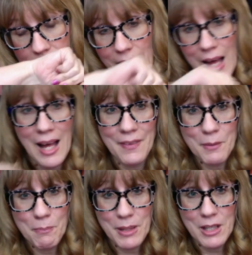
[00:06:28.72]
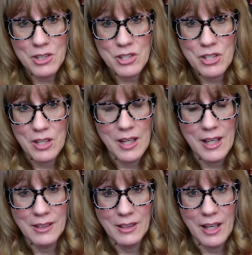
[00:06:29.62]
on the beach
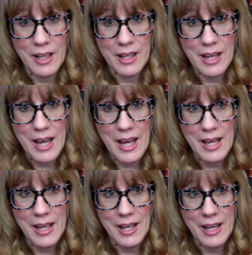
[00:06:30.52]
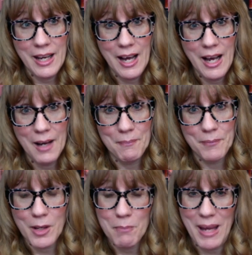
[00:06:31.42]
in like a um,
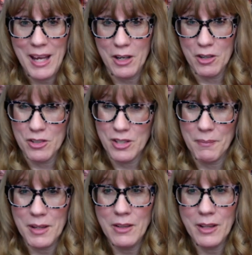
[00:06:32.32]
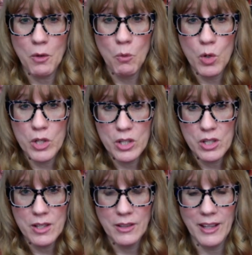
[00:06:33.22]
cabana or something, you know, like a
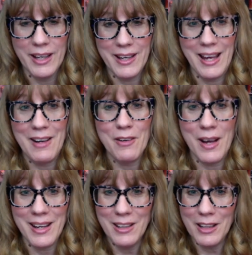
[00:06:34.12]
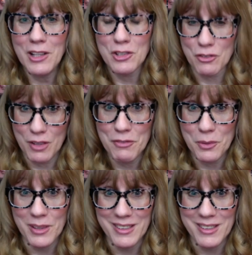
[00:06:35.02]
wooden, like, I don't know, I did like a driftwood